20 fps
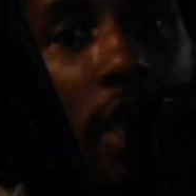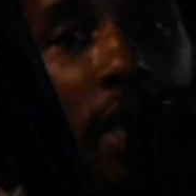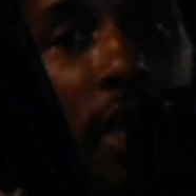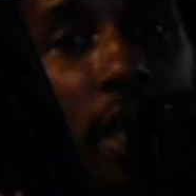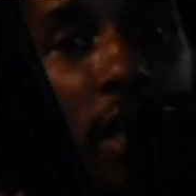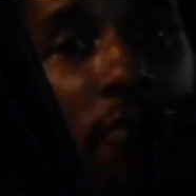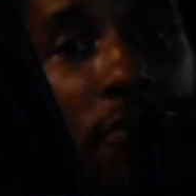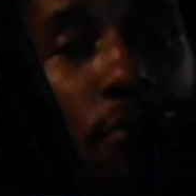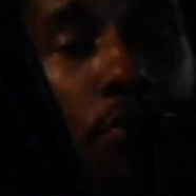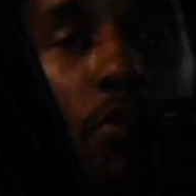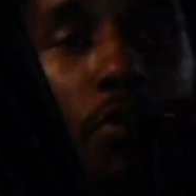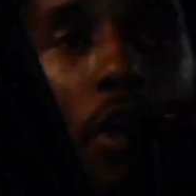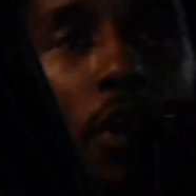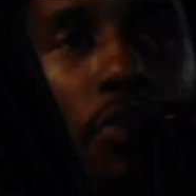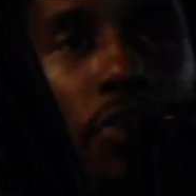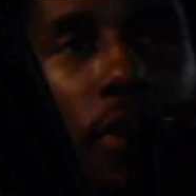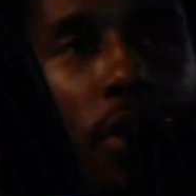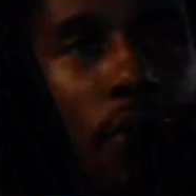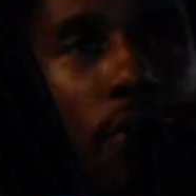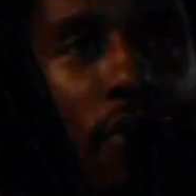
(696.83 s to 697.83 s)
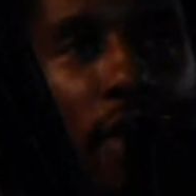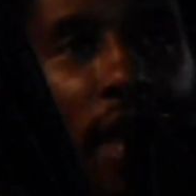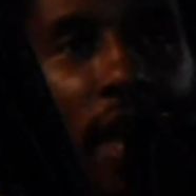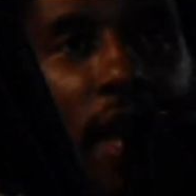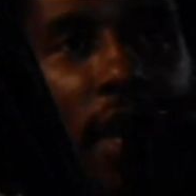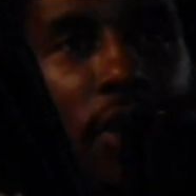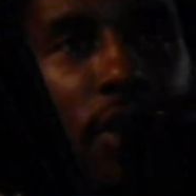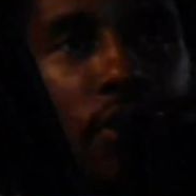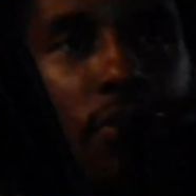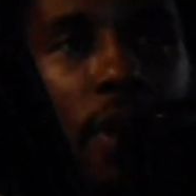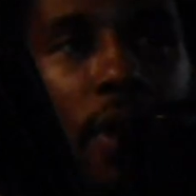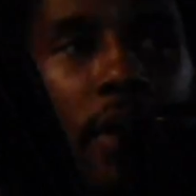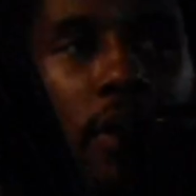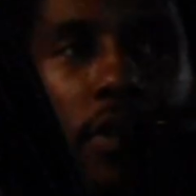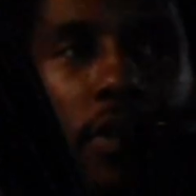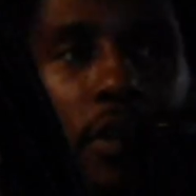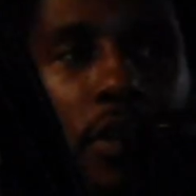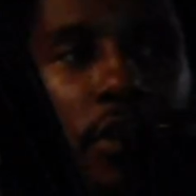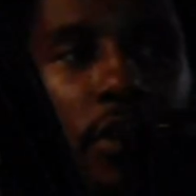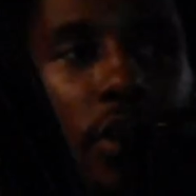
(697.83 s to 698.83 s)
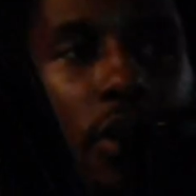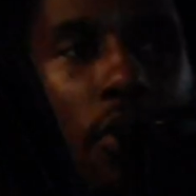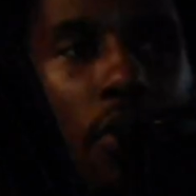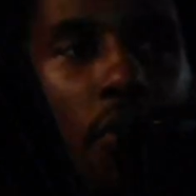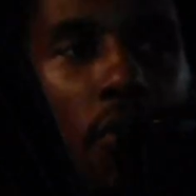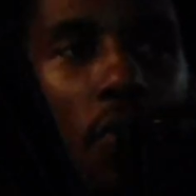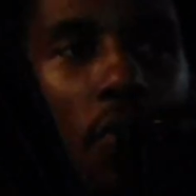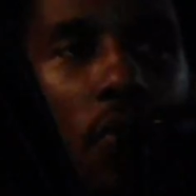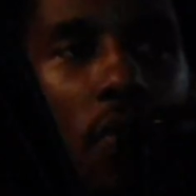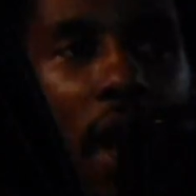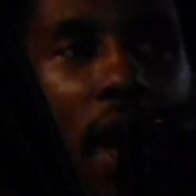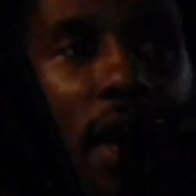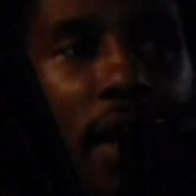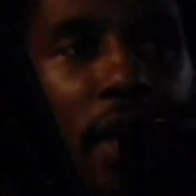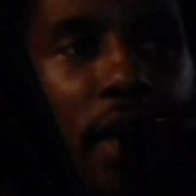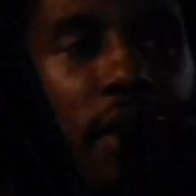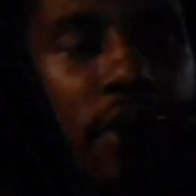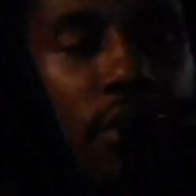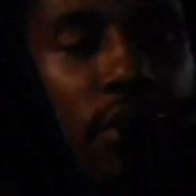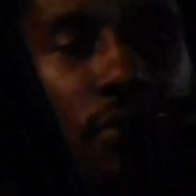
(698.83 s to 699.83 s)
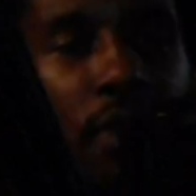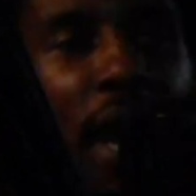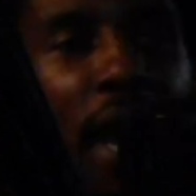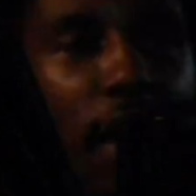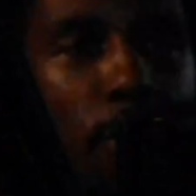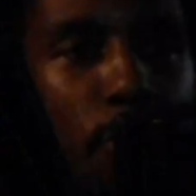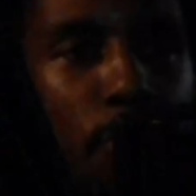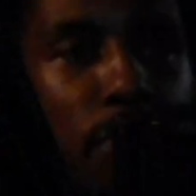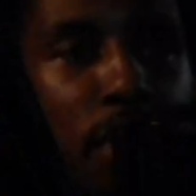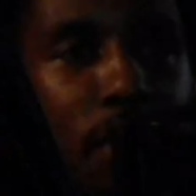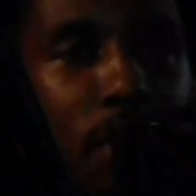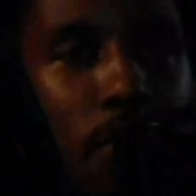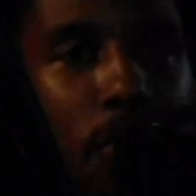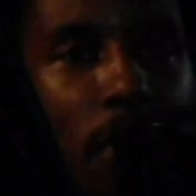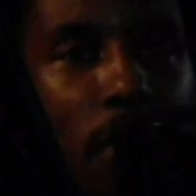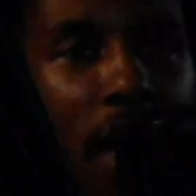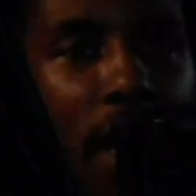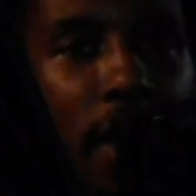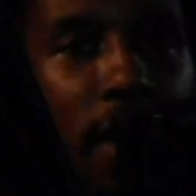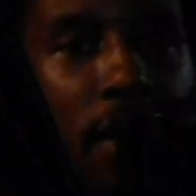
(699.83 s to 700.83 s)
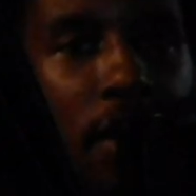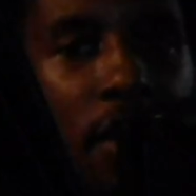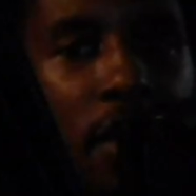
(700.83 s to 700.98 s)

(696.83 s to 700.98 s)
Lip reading: if you don't know that, you ain't gonna know how to interact with people, how to